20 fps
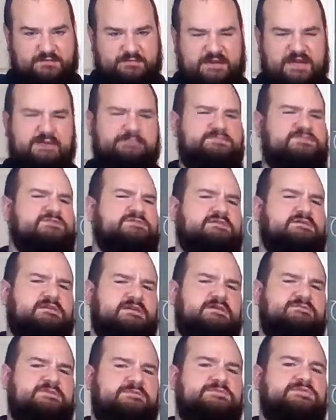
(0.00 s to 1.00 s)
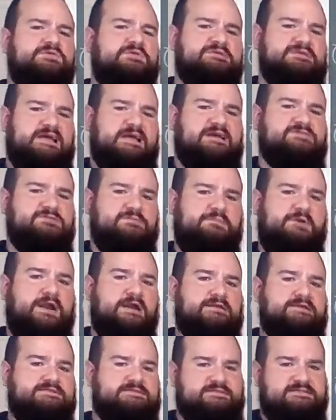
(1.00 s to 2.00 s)
And I'm just going to give them to you as extra
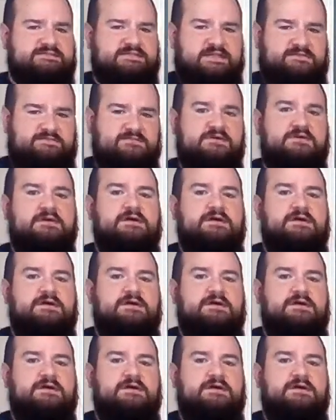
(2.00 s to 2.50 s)
practice instead of